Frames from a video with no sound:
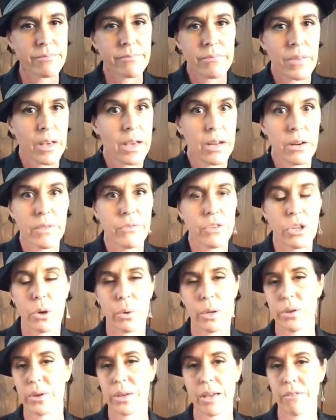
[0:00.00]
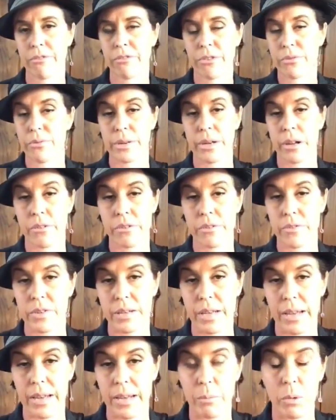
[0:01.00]
I don't even know what you can get for $3 a
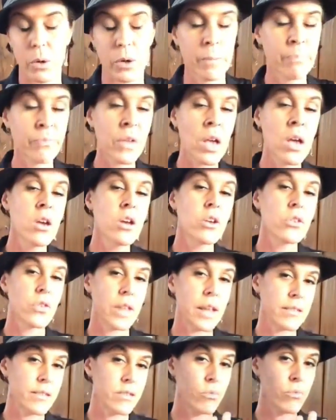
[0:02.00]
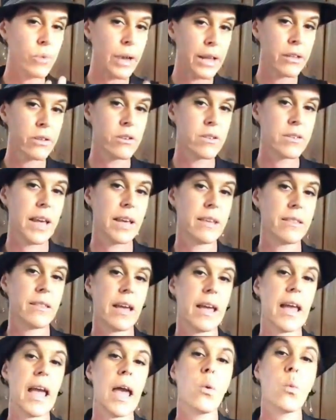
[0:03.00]
day anymore. So that's the regular
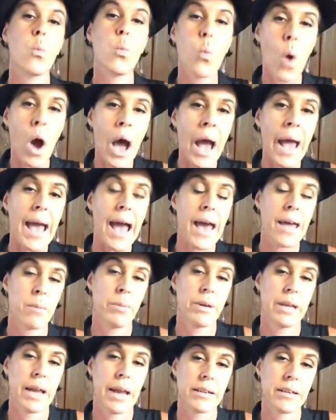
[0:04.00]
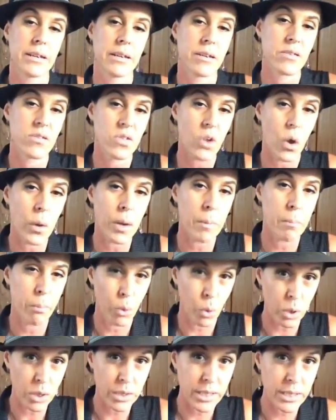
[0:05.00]
10-day and why adiponectin is so
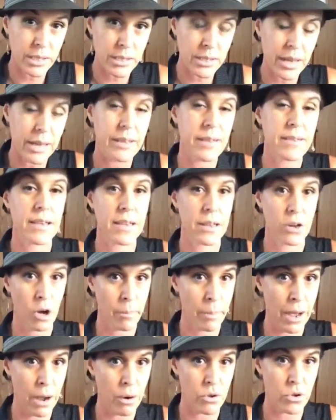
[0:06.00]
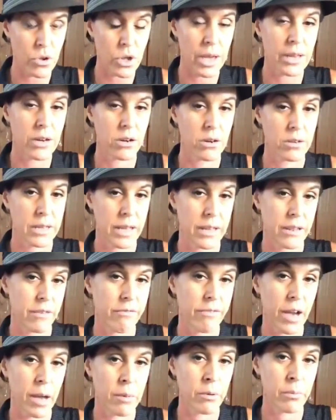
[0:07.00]
important, and it's in our Power Shake and our Daily
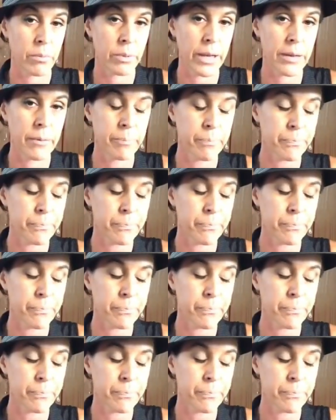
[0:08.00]
Fiber blend.